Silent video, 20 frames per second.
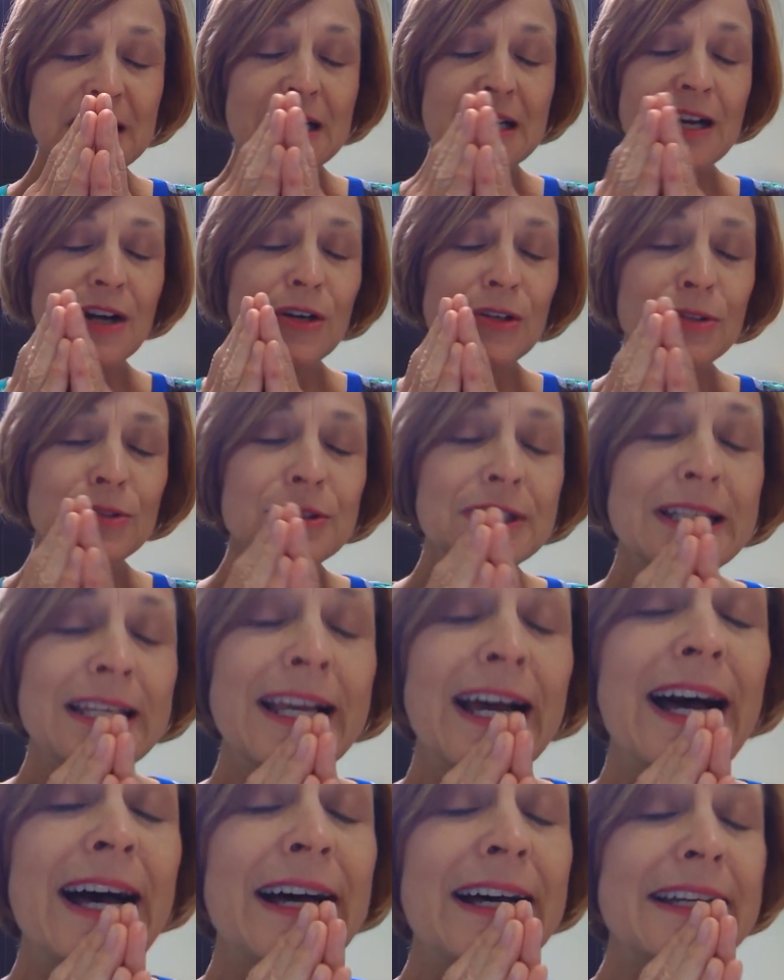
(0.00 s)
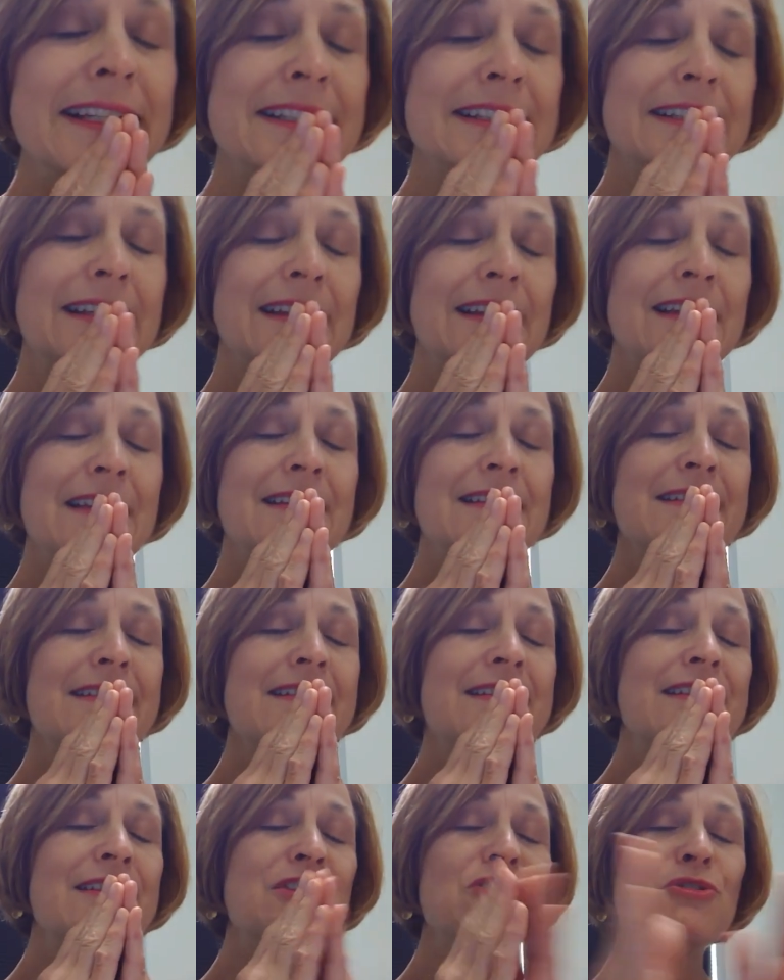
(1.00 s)
Holy God,
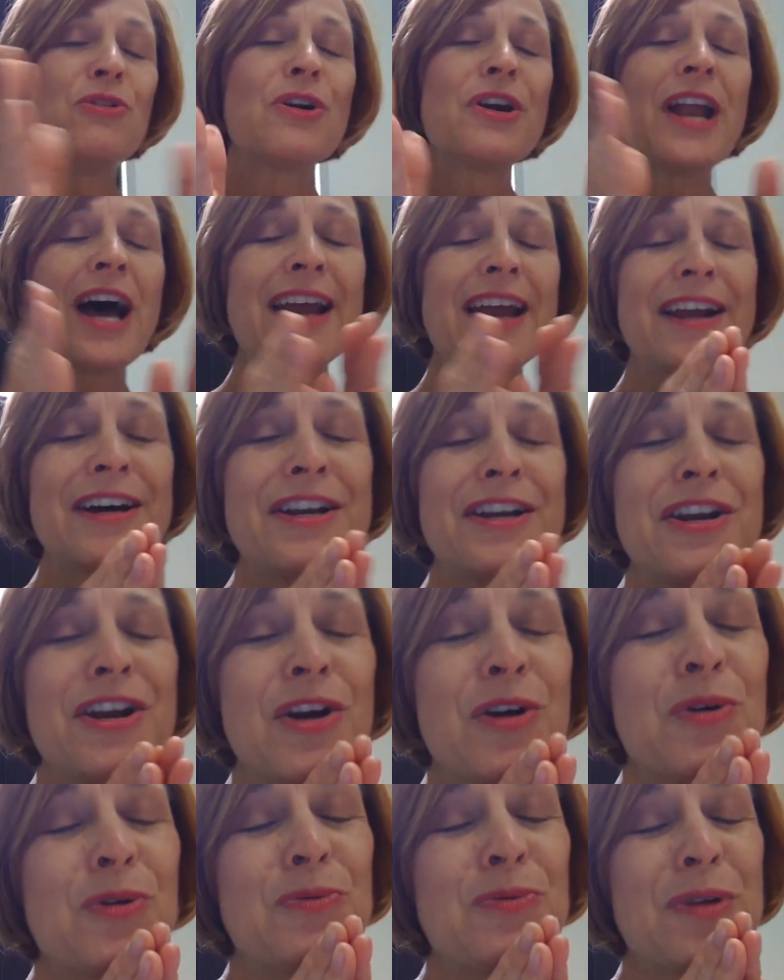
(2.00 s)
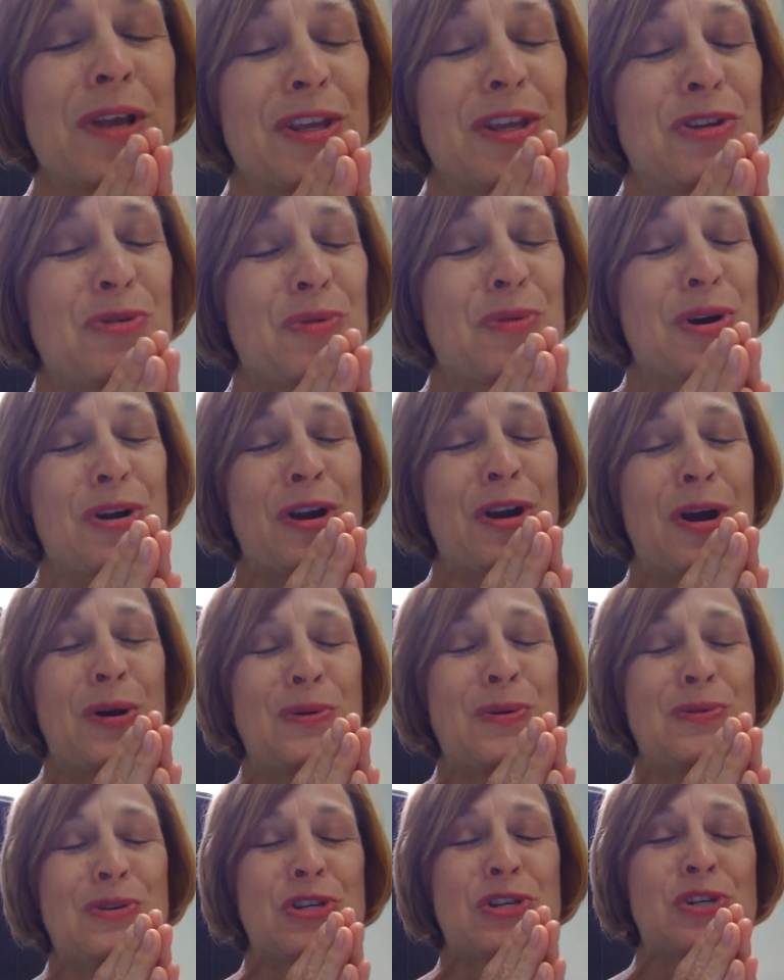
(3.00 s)
you are not unknown. You are
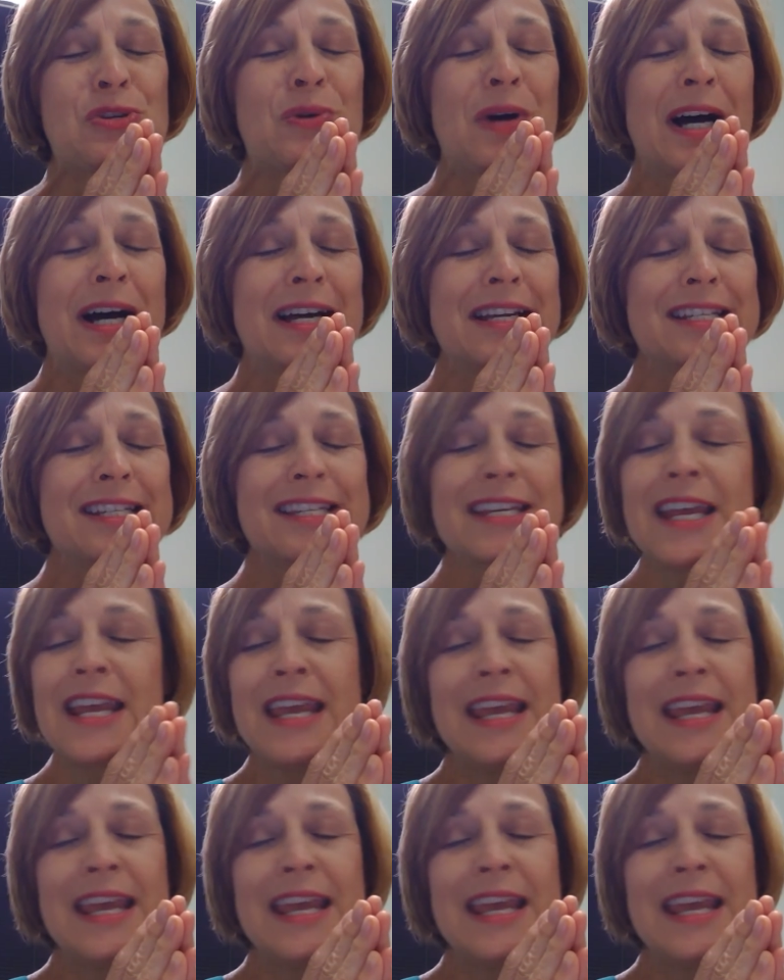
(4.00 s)
known to us.